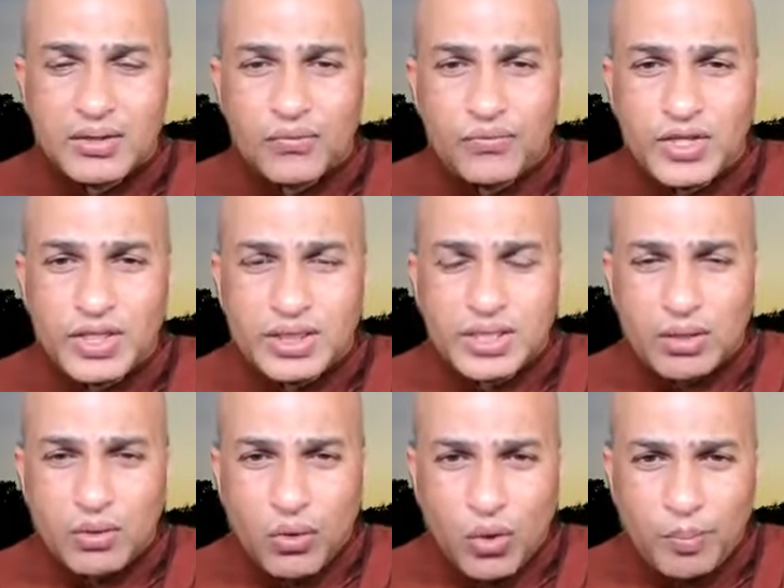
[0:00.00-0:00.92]
with
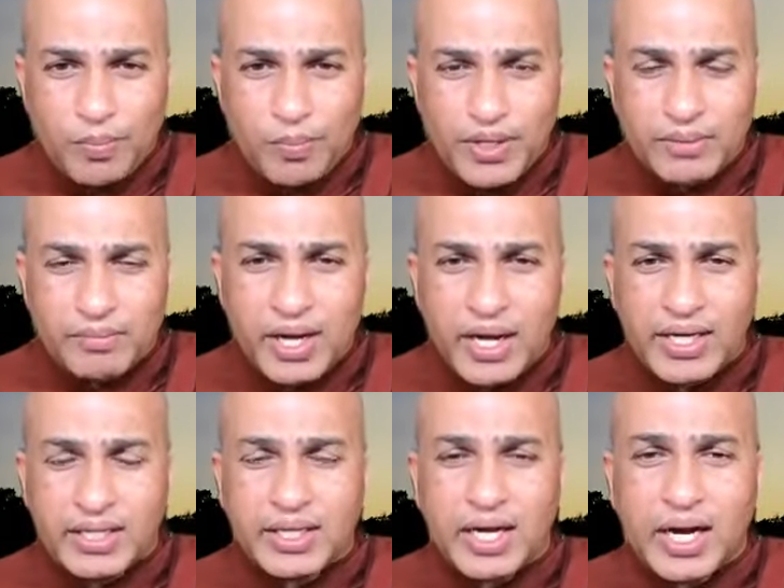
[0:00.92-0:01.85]
the open
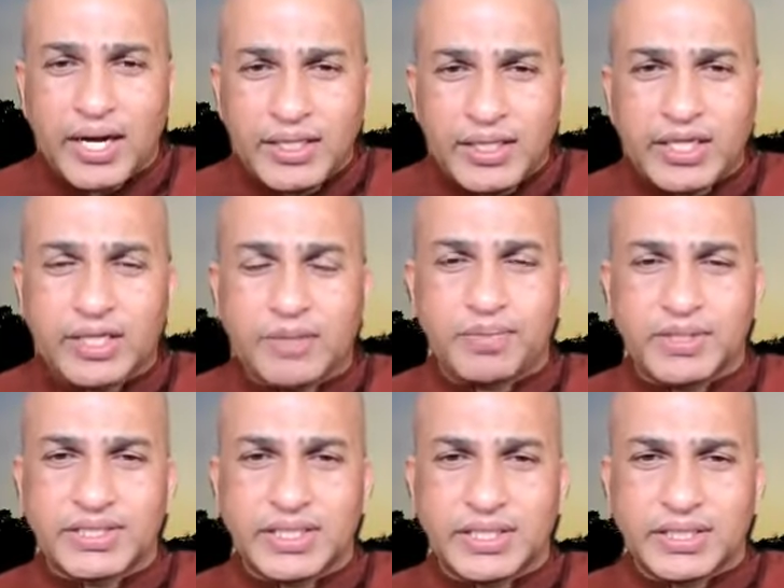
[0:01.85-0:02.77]
mind
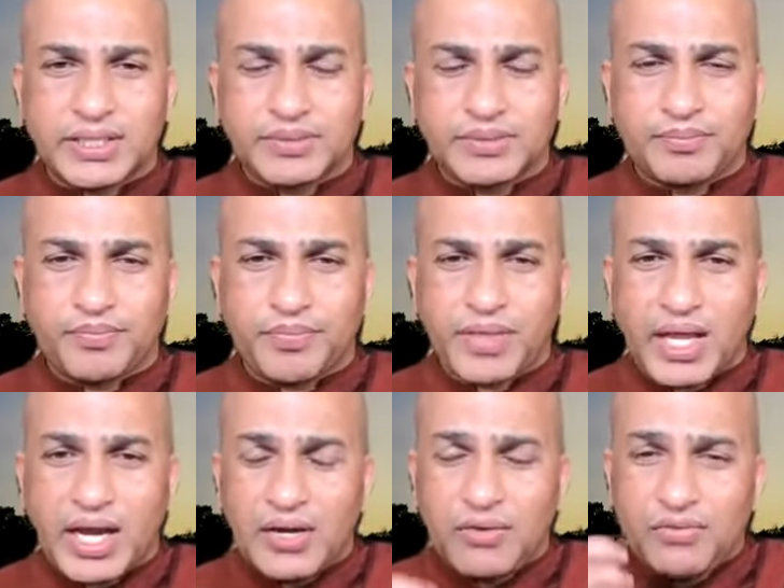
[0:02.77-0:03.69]
100%
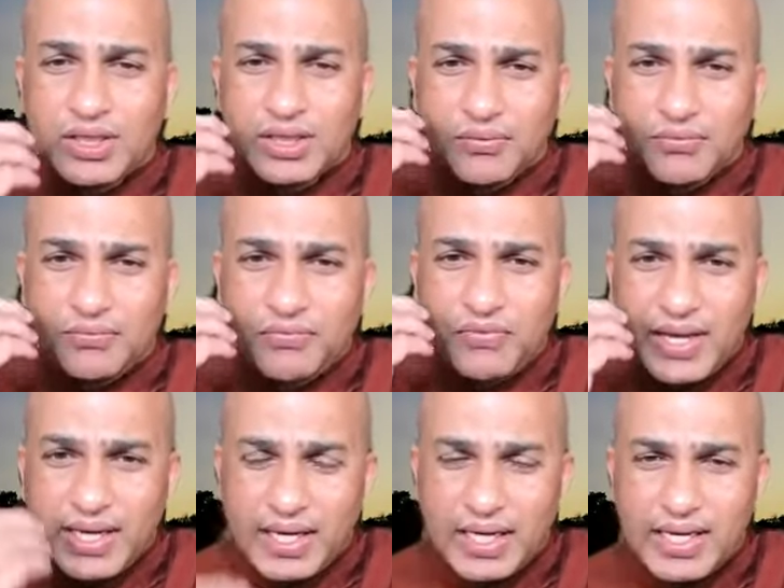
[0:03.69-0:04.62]
and with the
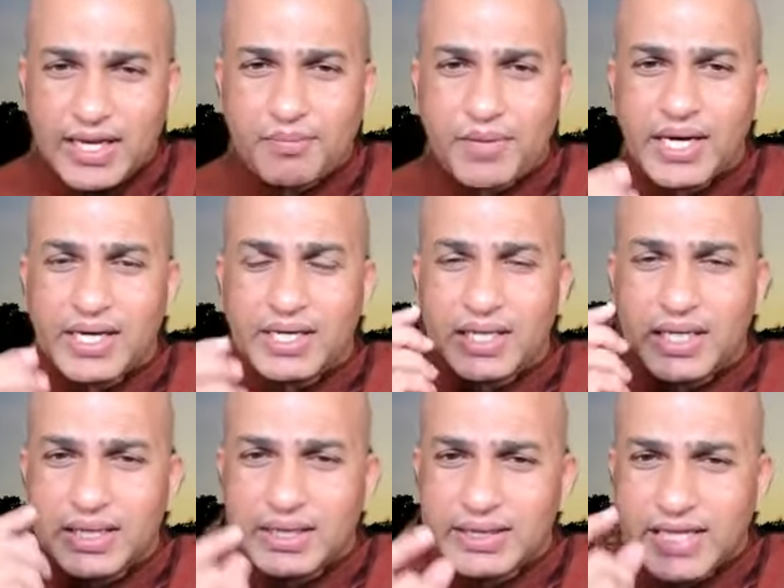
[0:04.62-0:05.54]
very clear mind.
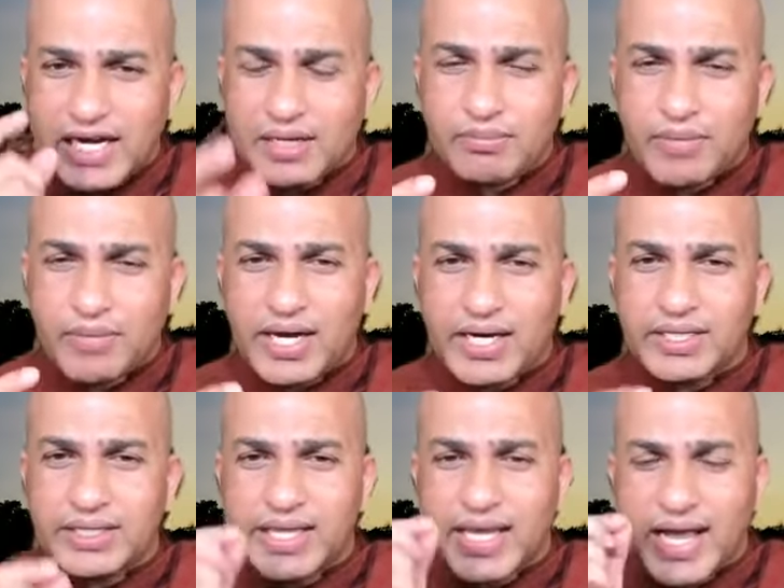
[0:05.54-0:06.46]
In that mind,
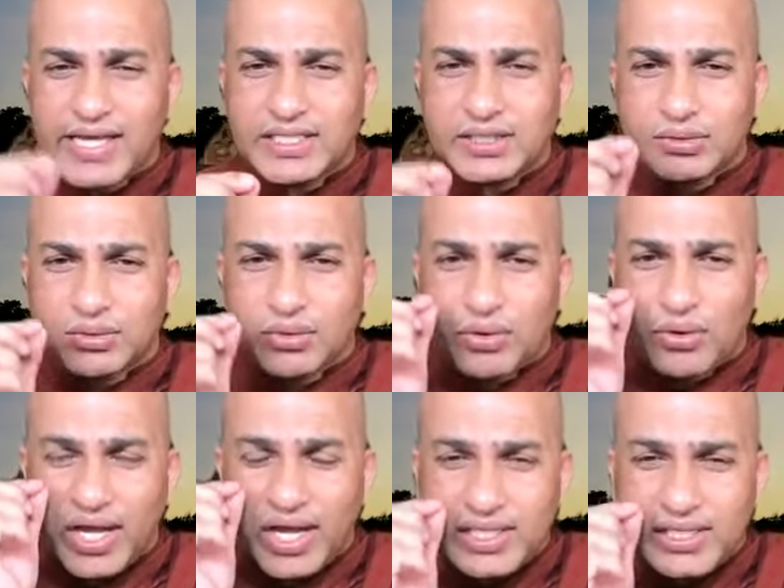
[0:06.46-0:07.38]
there is
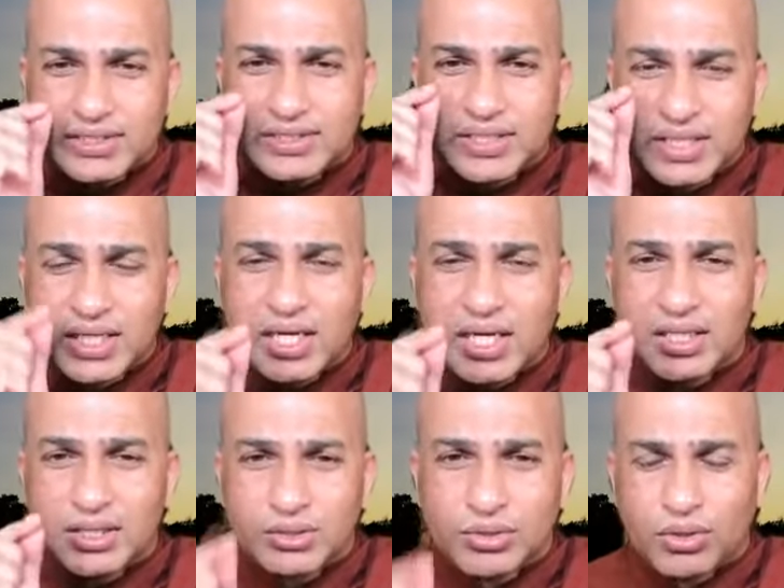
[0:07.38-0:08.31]
no any
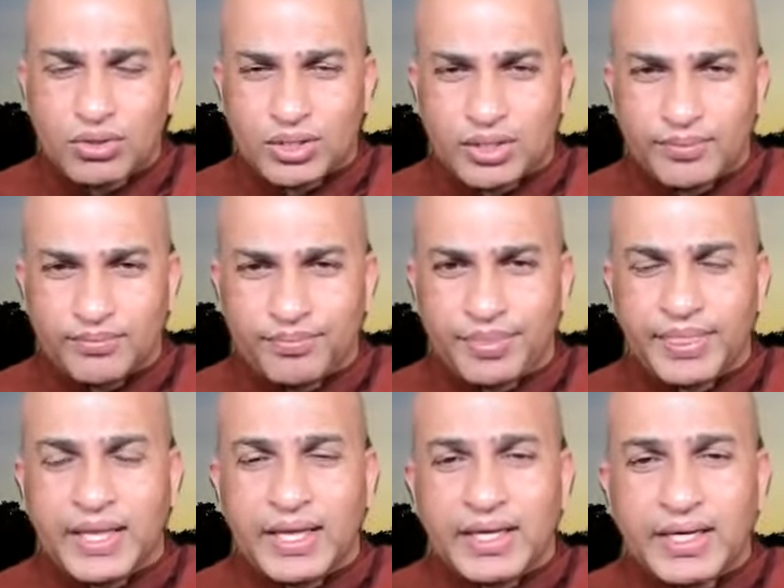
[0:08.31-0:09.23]
single thought
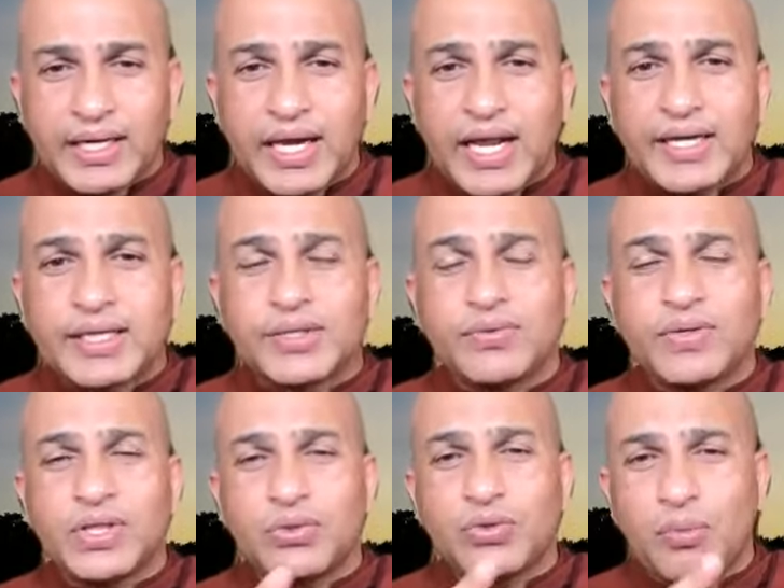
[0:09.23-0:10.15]
related
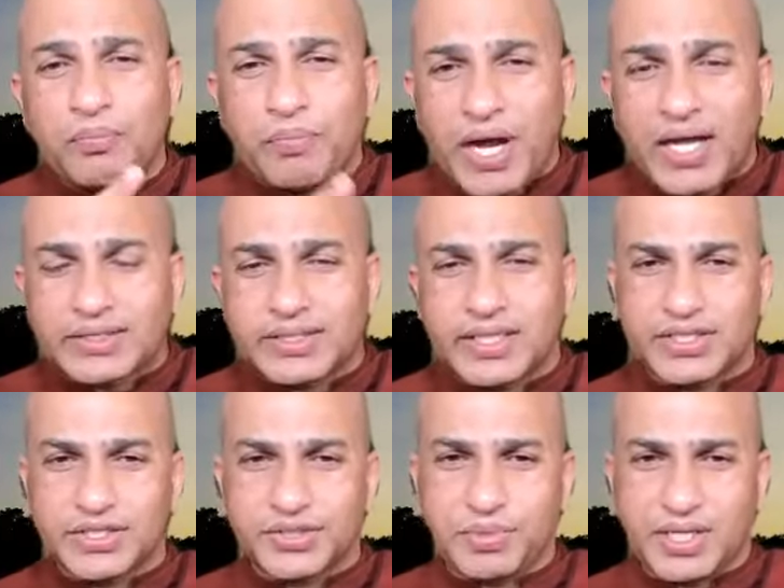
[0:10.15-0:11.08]
with your past
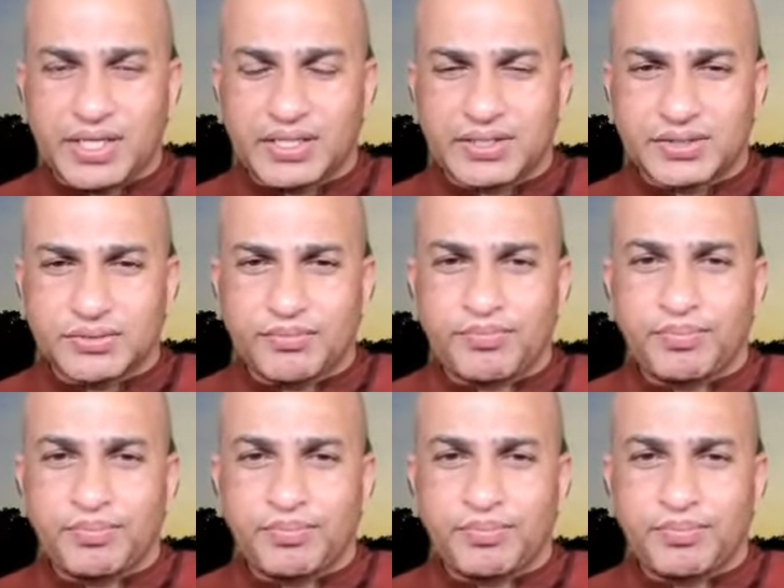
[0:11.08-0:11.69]
experience.